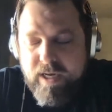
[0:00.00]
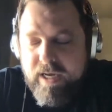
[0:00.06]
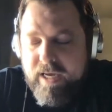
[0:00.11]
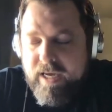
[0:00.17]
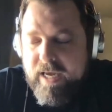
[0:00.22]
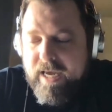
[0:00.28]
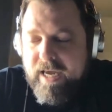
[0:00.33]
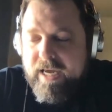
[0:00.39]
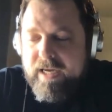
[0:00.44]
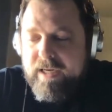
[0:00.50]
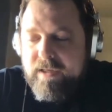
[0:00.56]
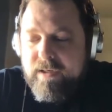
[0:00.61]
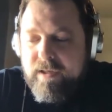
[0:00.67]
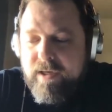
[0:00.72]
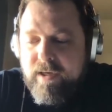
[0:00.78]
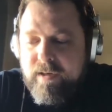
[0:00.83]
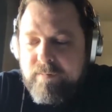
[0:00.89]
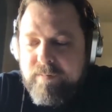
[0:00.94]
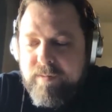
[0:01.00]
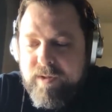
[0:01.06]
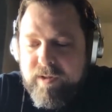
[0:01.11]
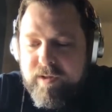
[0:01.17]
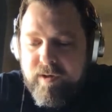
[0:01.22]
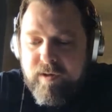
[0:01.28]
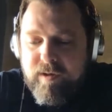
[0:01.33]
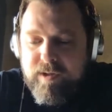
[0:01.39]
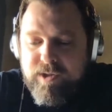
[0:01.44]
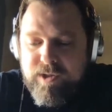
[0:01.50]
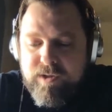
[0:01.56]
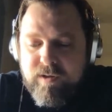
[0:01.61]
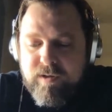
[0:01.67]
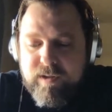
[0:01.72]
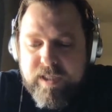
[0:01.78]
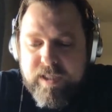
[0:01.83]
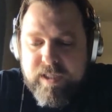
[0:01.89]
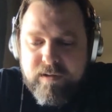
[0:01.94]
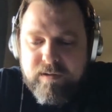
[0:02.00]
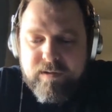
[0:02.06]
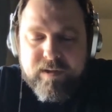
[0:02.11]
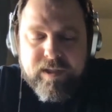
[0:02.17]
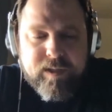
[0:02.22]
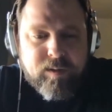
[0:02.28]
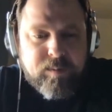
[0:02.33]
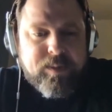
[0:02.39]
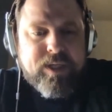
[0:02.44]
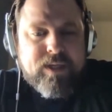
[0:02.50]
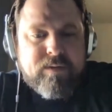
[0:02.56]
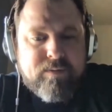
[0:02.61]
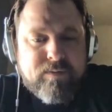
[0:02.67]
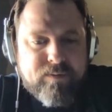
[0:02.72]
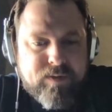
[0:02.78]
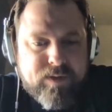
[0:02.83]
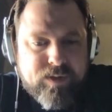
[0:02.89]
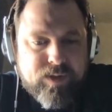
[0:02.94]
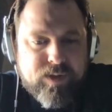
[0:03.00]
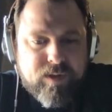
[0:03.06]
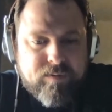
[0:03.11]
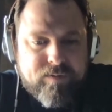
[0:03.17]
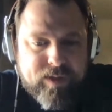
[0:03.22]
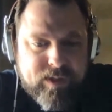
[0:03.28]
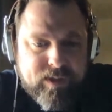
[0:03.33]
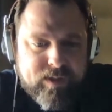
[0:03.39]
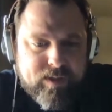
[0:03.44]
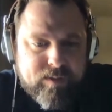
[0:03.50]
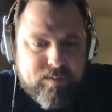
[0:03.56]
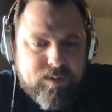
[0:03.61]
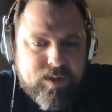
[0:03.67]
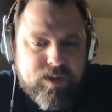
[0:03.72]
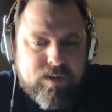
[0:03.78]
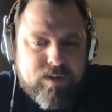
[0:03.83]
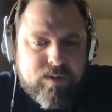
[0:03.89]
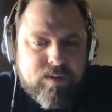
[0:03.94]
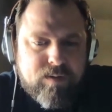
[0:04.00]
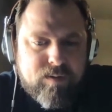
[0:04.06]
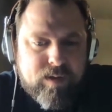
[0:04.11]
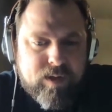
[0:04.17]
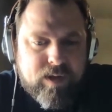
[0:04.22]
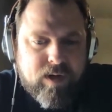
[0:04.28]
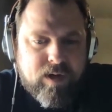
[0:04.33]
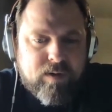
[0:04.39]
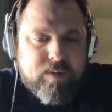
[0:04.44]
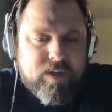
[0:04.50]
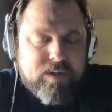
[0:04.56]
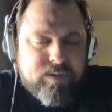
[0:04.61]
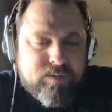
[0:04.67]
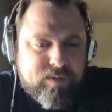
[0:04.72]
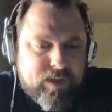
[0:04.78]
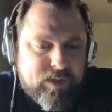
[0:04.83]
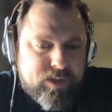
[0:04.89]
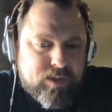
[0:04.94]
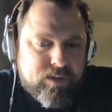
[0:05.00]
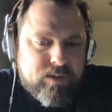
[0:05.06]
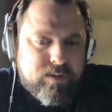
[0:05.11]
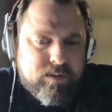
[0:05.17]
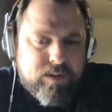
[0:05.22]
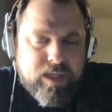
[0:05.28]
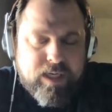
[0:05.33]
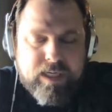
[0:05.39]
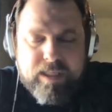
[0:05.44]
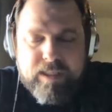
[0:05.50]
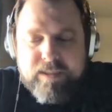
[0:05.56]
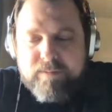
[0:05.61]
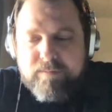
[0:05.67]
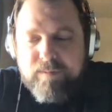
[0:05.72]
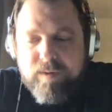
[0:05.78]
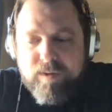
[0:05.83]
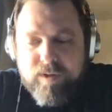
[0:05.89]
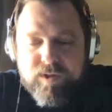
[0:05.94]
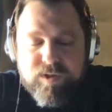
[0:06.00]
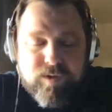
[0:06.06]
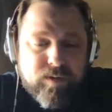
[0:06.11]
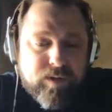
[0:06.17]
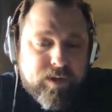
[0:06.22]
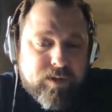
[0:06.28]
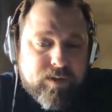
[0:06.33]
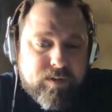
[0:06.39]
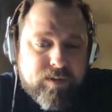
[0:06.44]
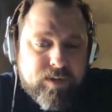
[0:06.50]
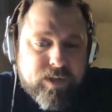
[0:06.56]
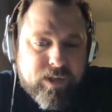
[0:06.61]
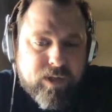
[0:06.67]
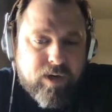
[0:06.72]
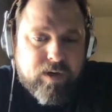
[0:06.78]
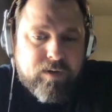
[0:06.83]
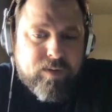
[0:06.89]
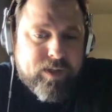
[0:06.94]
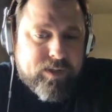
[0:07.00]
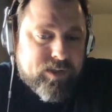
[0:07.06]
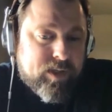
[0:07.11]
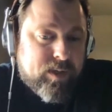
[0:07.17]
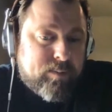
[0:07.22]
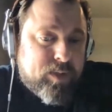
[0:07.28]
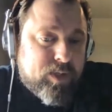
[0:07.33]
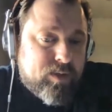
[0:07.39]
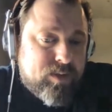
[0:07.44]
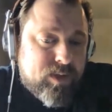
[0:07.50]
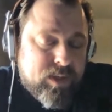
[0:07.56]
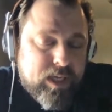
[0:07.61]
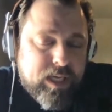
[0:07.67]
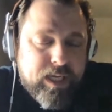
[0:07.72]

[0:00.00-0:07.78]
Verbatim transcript: And right. um, there's certainly a little bit of conservatism to the guardrails feature um, or to the to guardrails numbers.